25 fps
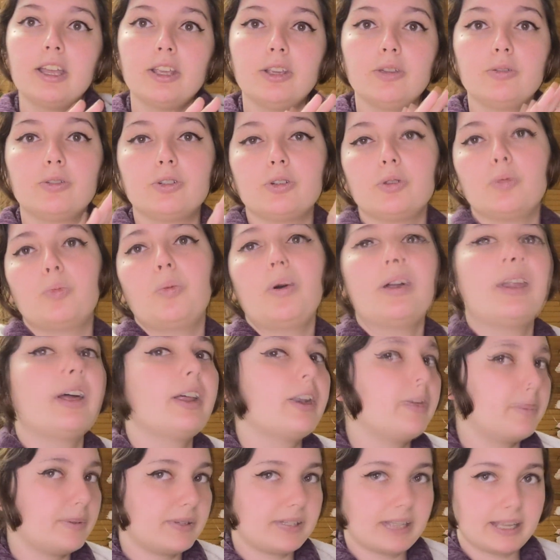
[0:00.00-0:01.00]
you to
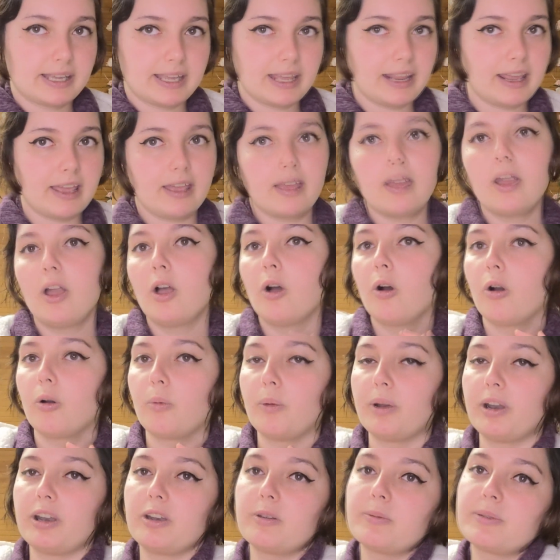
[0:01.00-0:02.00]
100% get it or
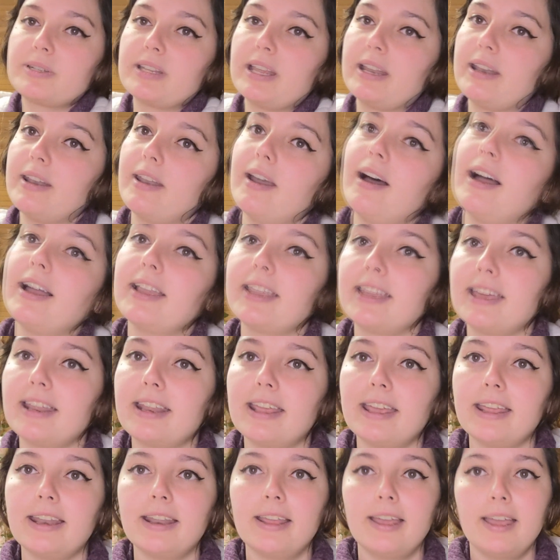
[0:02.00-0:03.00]
100% not get
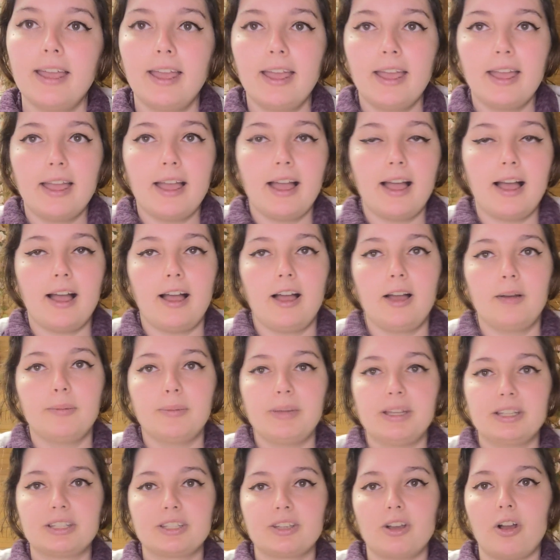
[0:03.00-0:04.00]
it.
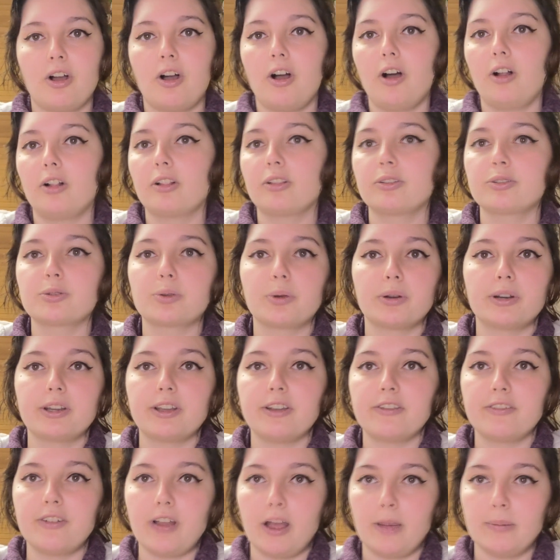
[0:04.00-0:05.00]
It's all sort
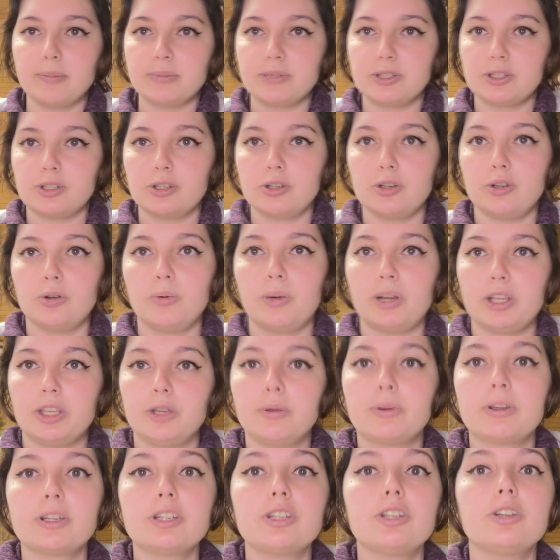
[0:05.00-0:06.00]
of up to what
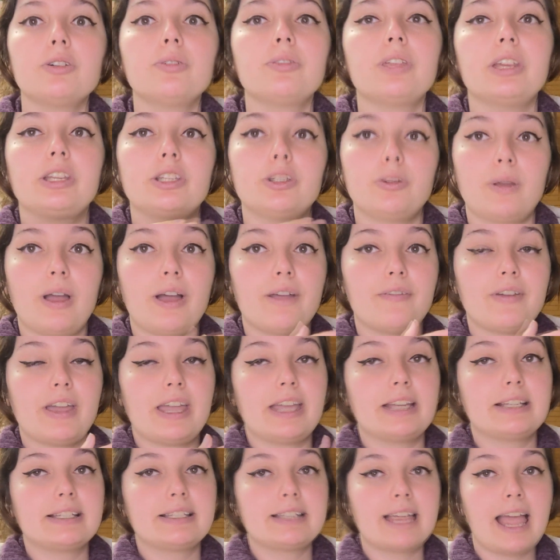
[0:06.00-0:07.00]
you want to do. They do have
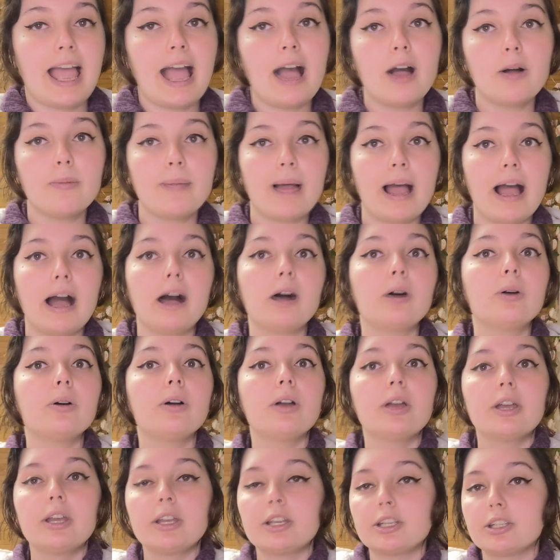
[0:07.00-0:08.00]
a Taobao
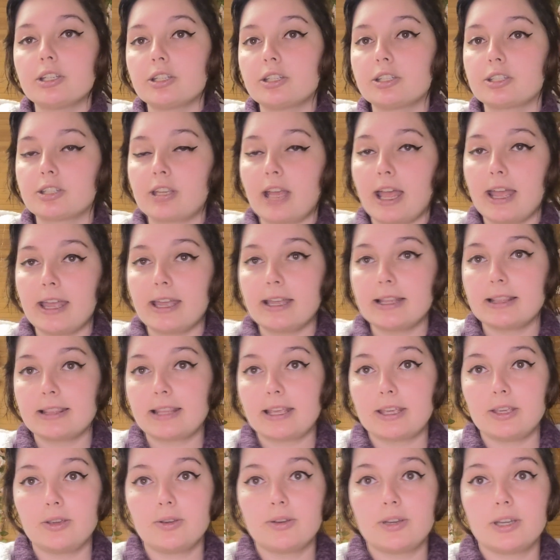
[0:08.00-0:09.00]
site
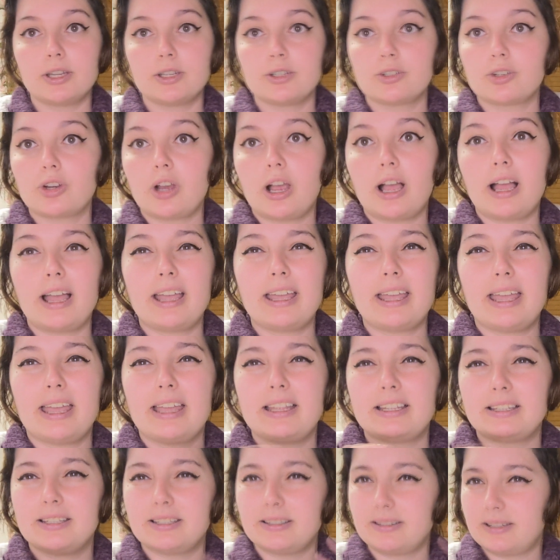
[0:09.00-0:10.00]
that you can try
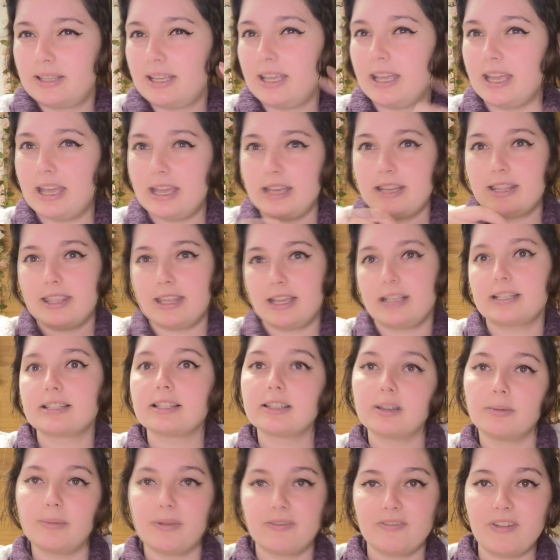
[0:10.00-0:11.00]
and get things
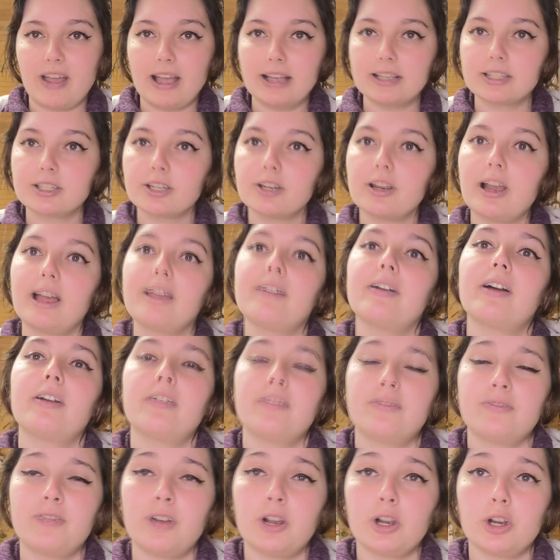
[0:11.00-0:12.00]
a little bit faster. I
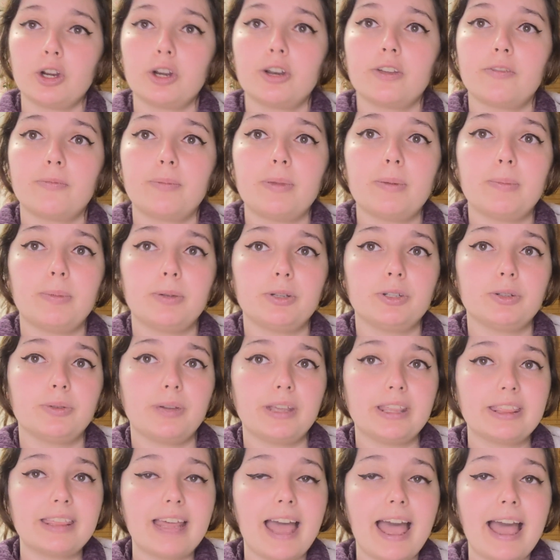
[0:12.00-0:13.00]
have heard of people
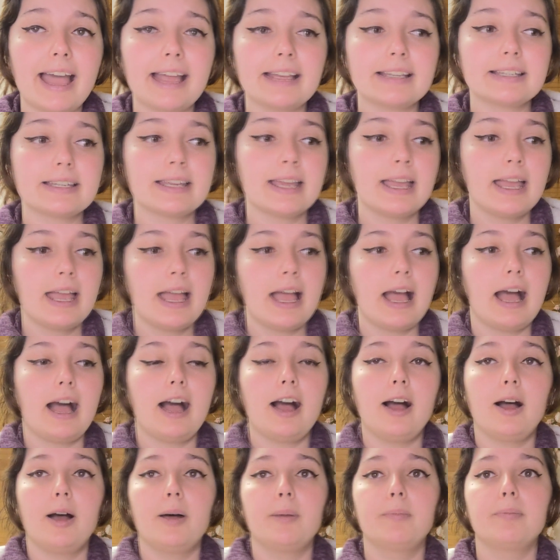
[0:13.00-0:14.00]
doing that.
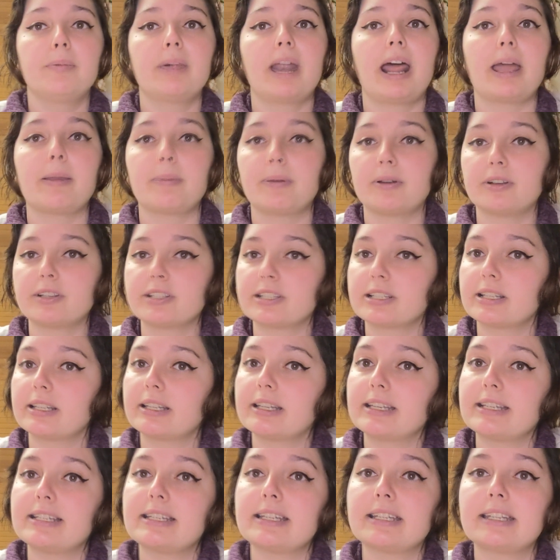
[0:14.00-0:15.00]
But I
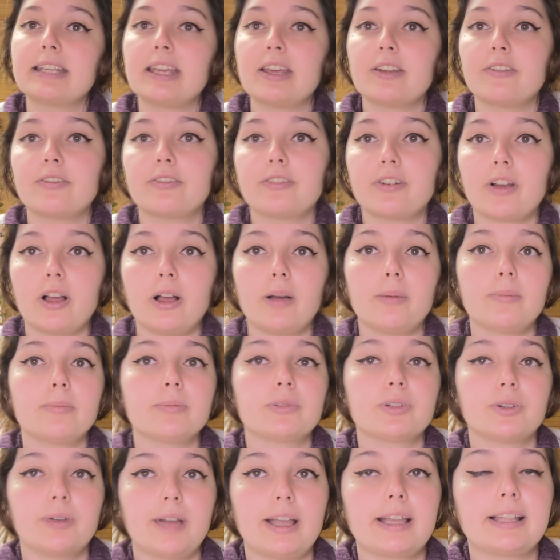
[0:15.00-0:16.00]
personally did get from
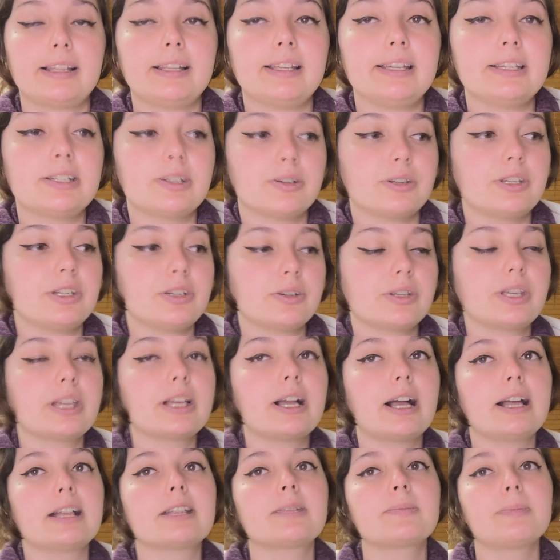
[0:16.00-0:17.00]
directly DokiDoki
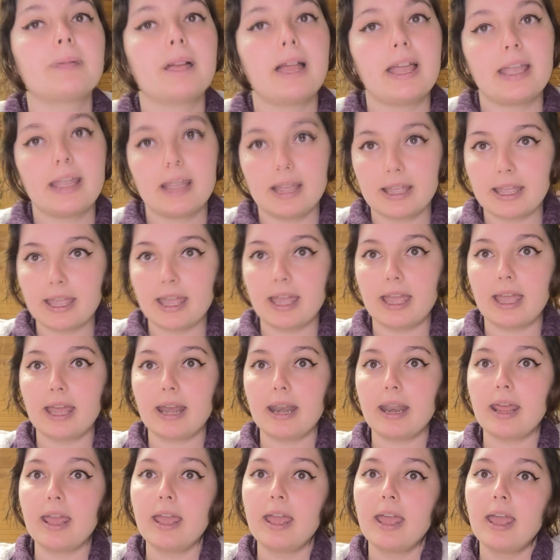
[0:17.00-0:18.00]
Cosplay
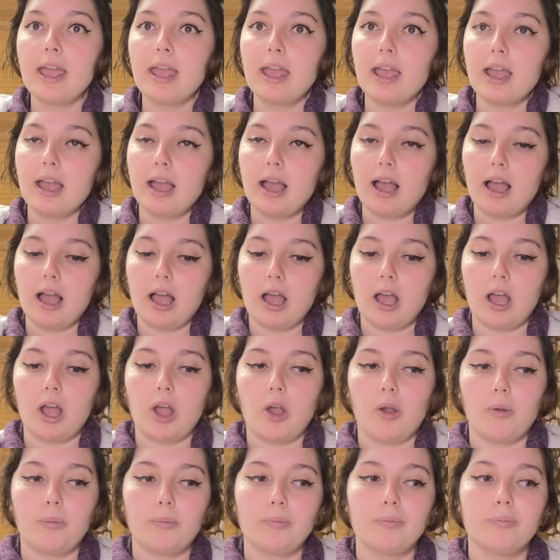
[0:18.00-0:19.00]
again.
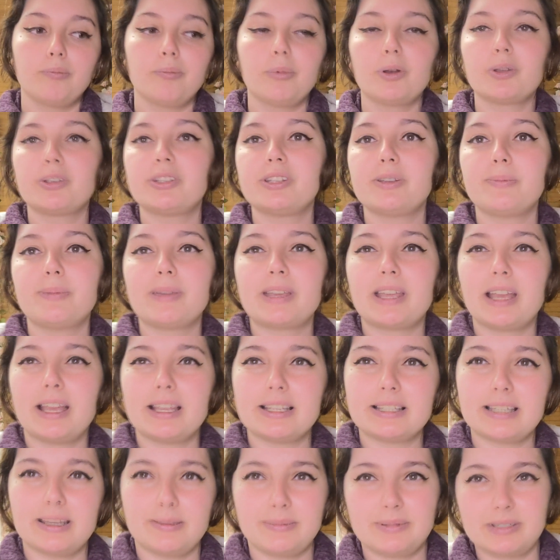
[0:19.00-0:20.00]
Mostly
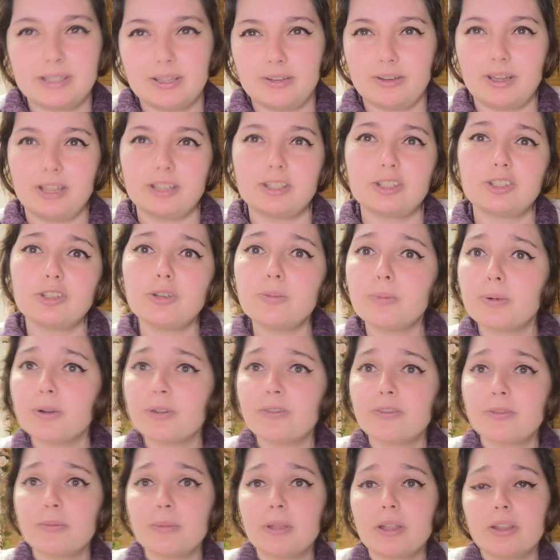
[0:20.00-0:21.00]
because I'm still not
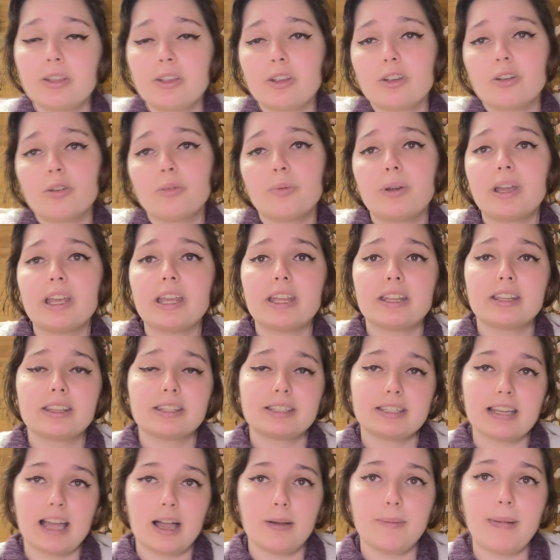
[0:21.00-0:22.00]
super familiar
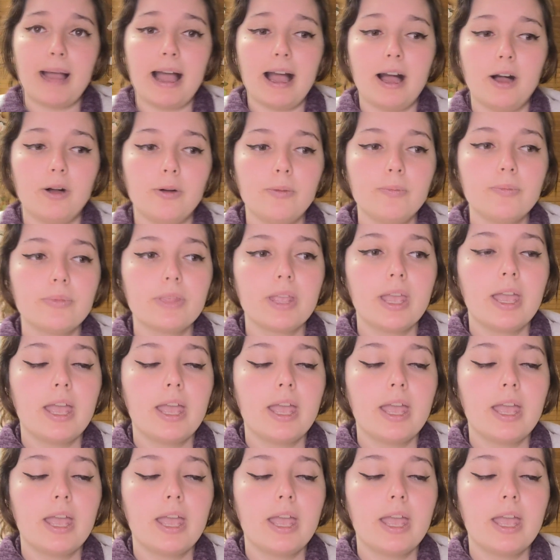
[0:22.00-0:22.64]
with Taobao.